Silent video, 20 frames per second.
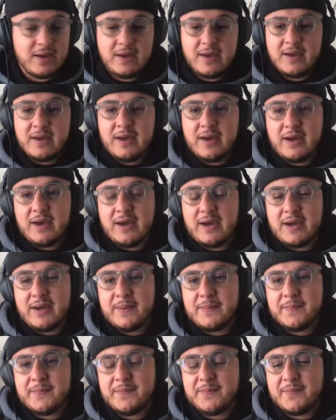
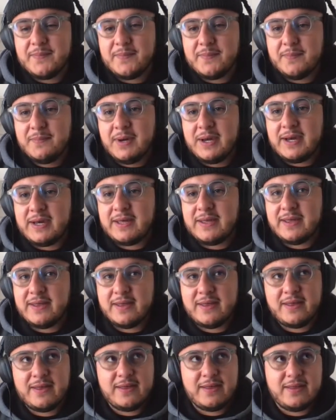But
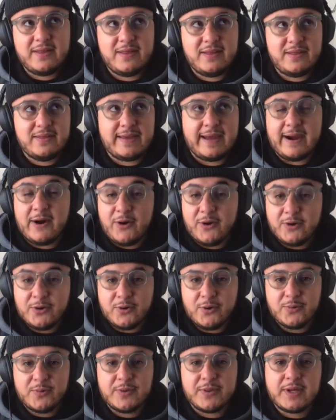that article
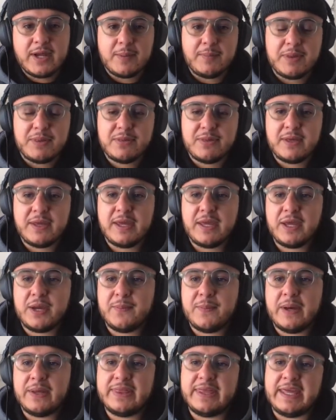really got me thinking
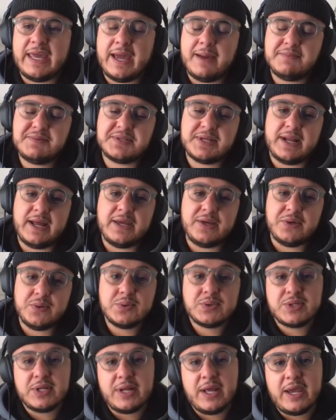about the apps that I use
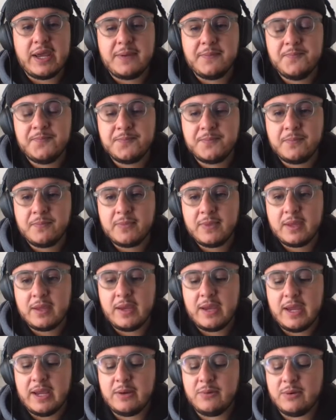today
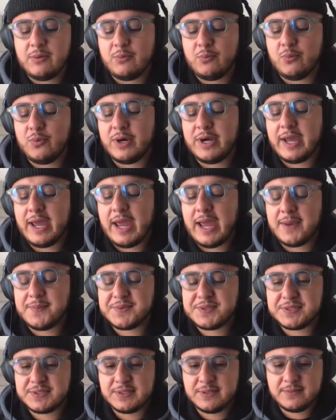and what
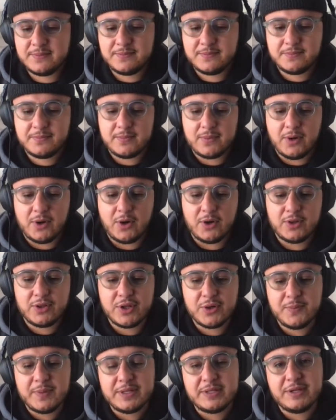apps are a
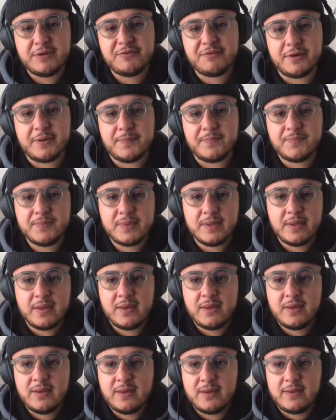little bit different.
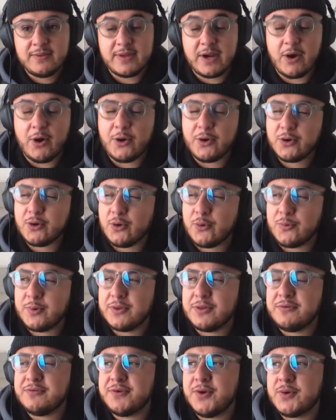That article
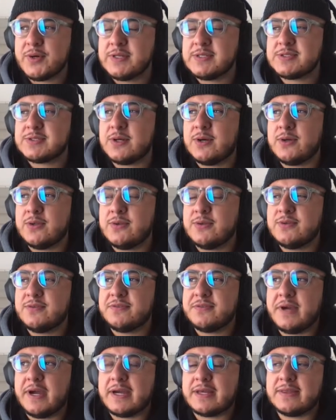really focused on the
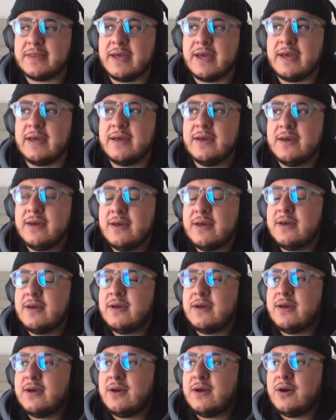fact that
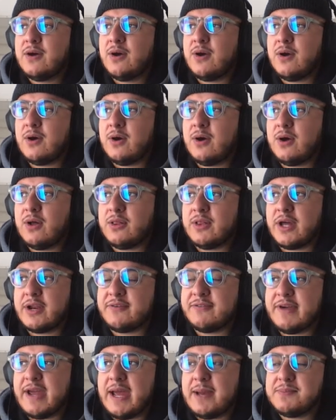a lot of
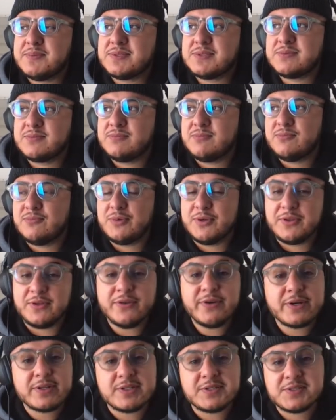apps really
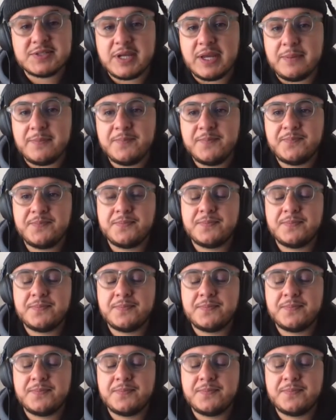look the same.